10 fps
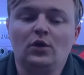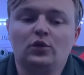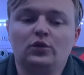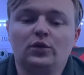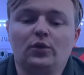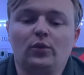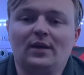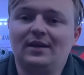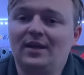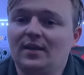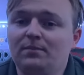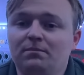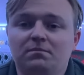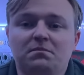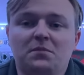So again,
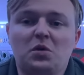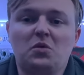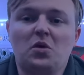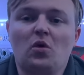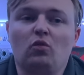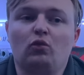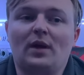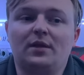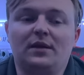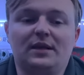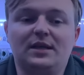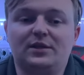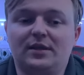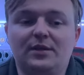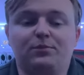rather than he
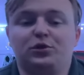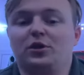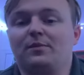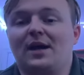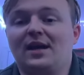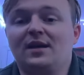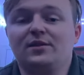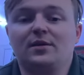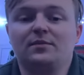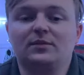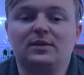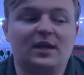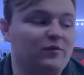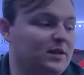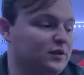shook my hand,
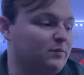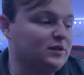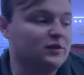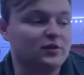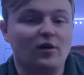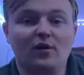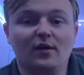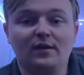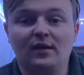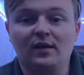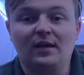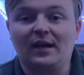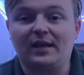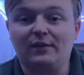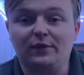gave me his business card
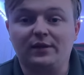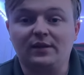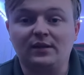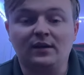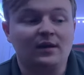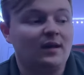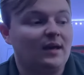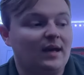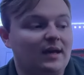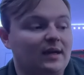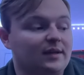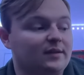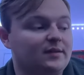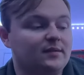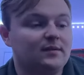and everything,
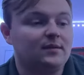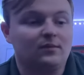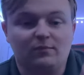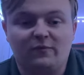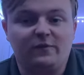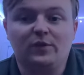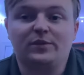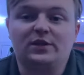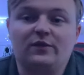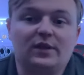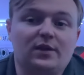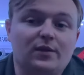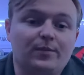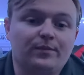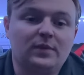and filmed his
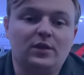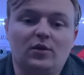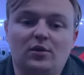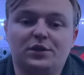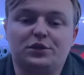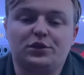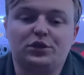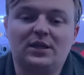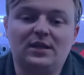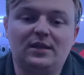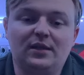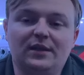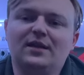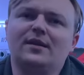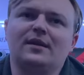video. He called us a shady deal.
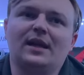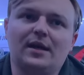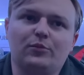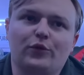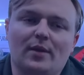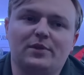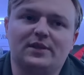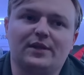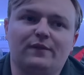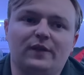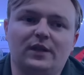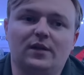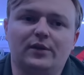He didn't name drop us in the video.